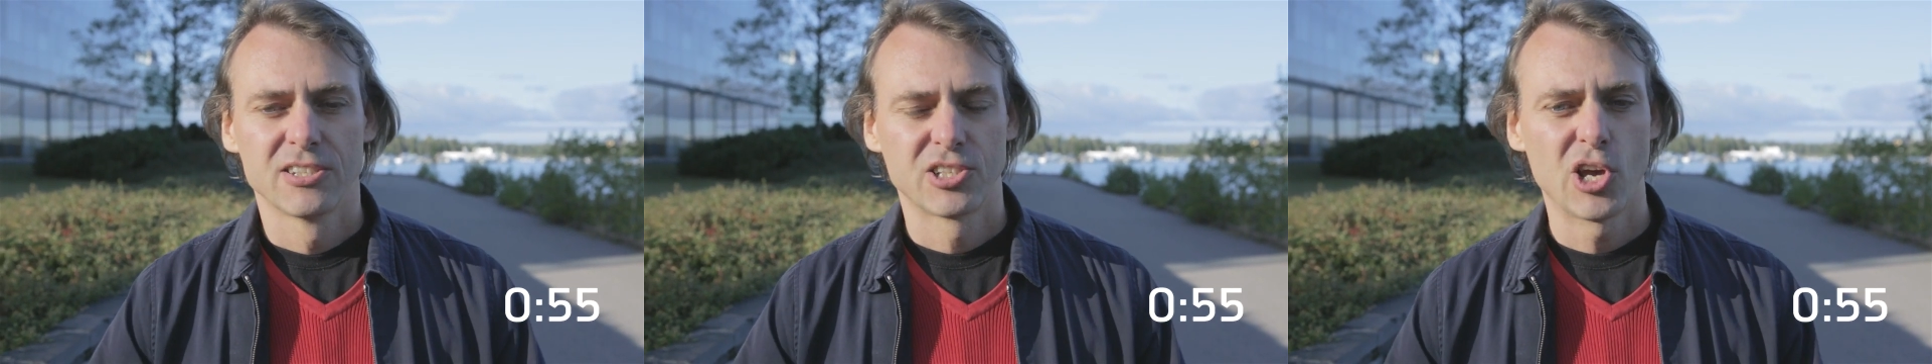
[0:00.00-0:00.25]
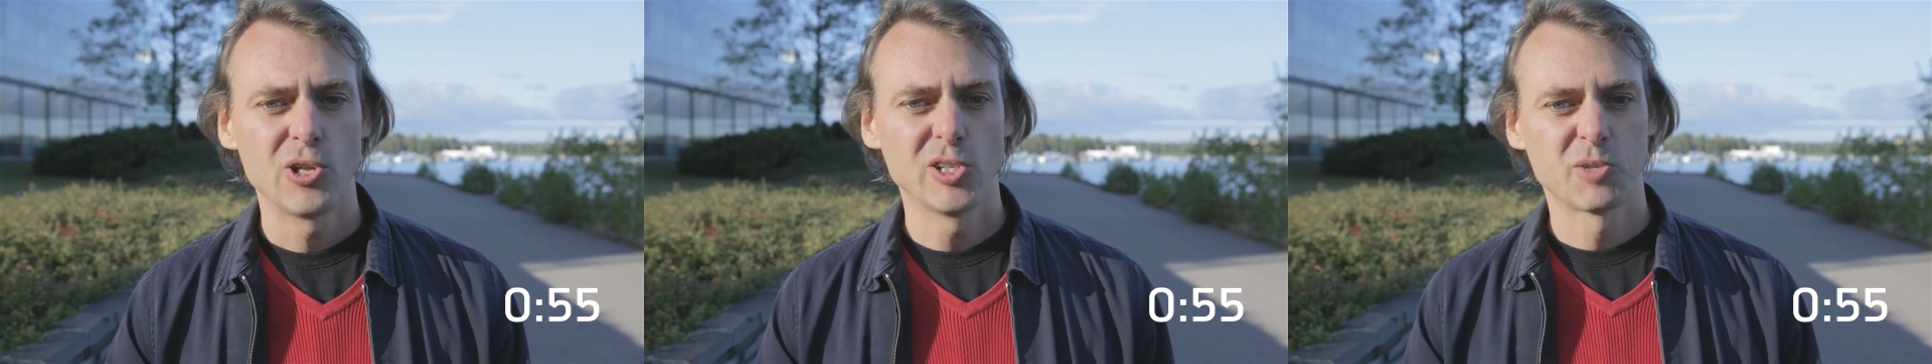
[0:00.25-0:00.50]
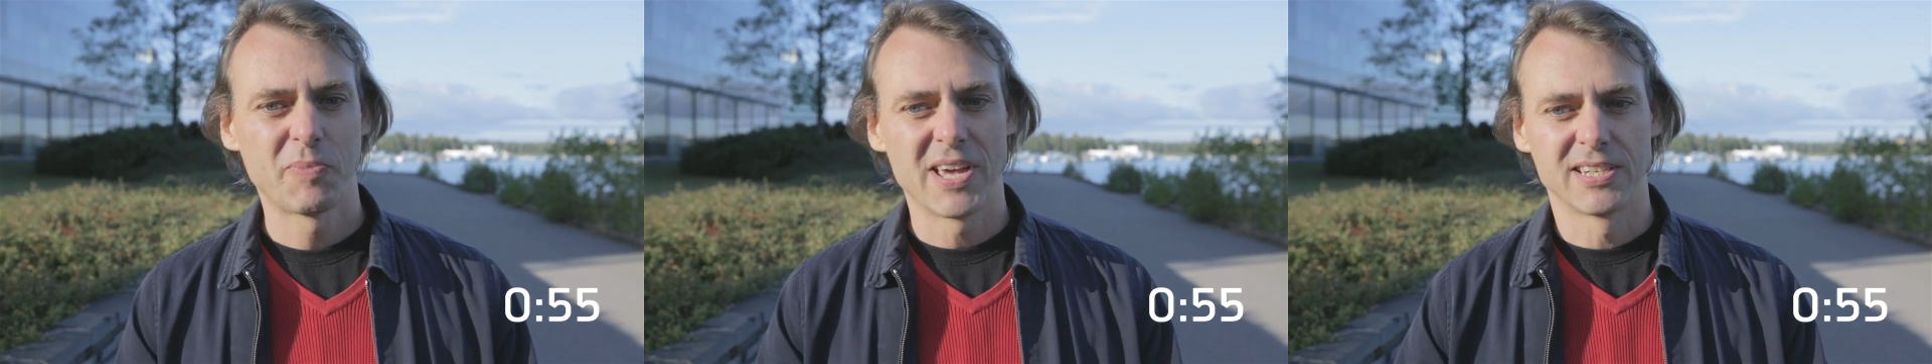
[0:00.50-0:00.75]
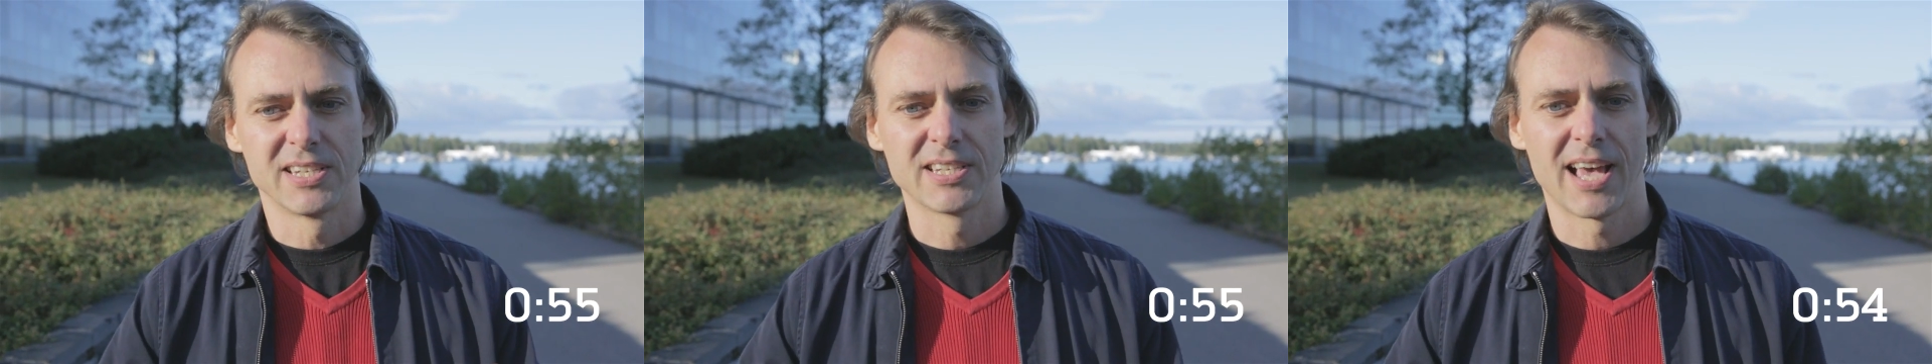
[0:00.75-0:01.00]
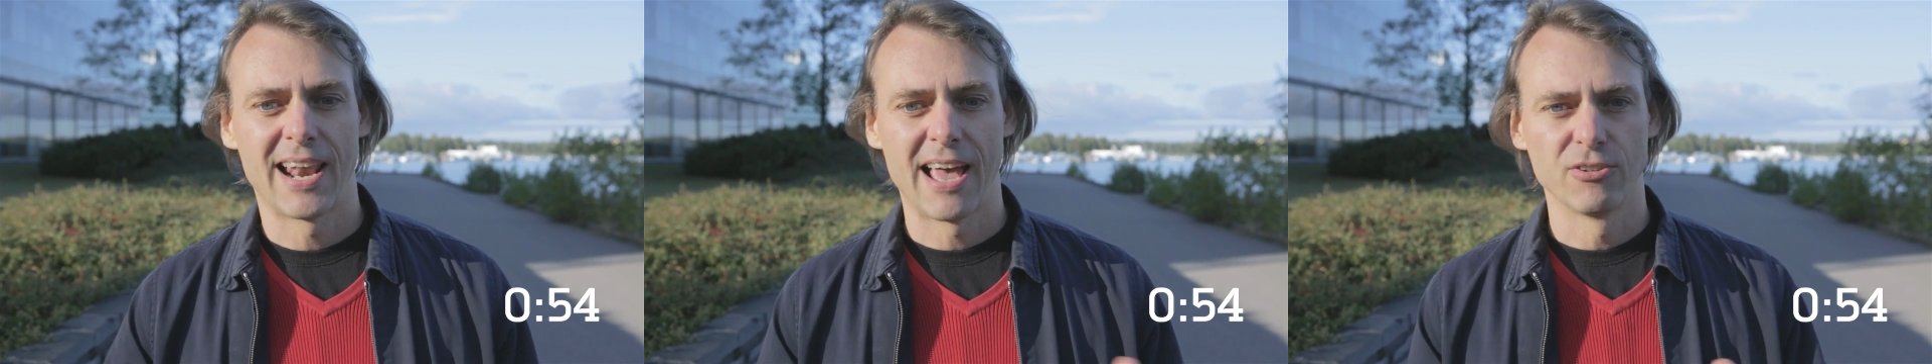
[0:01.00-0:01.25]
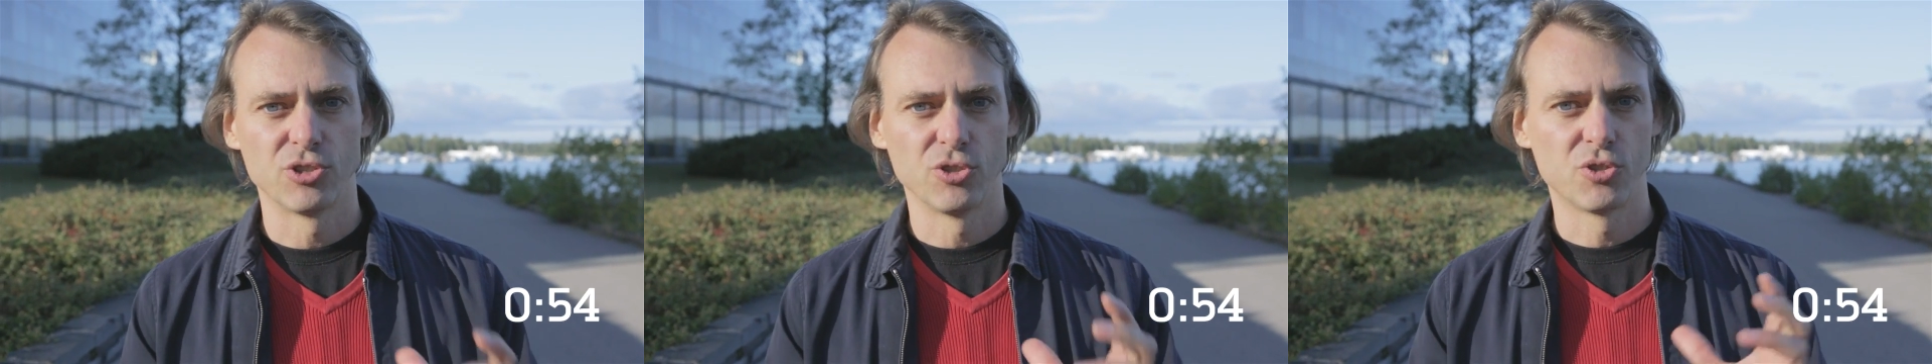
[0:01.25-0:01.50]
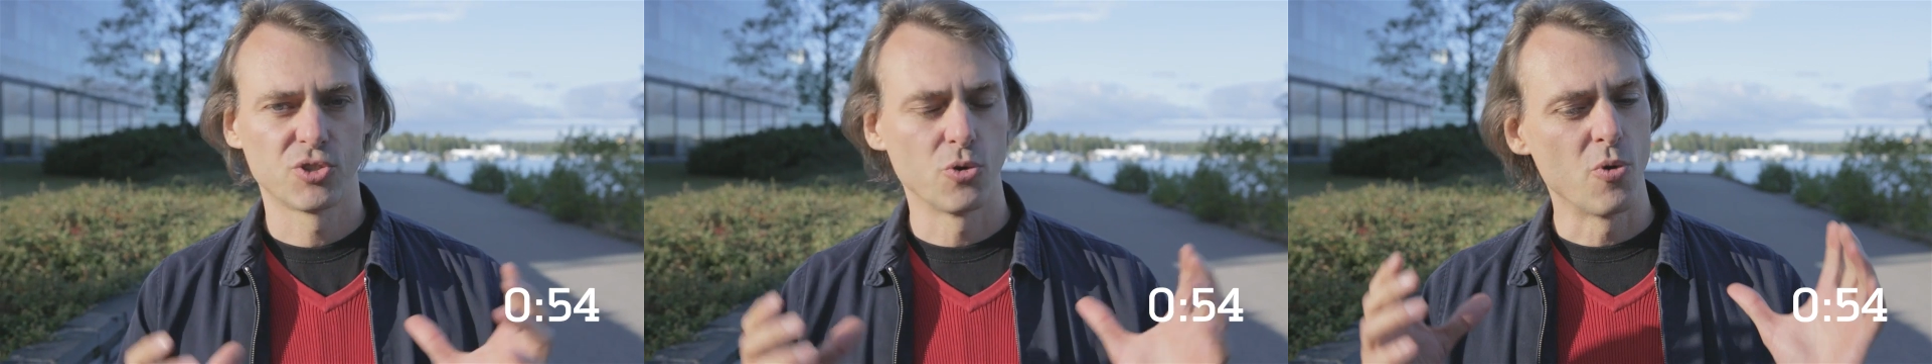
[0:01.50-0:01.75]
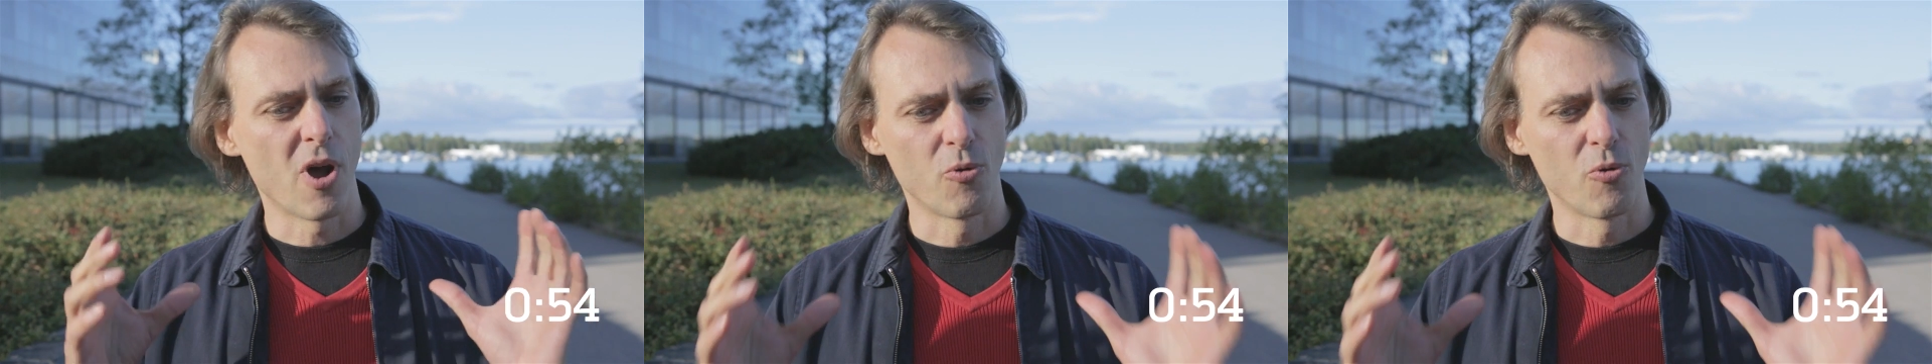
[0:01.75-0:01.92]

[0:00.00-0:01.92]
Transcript: Total Spaces allows you to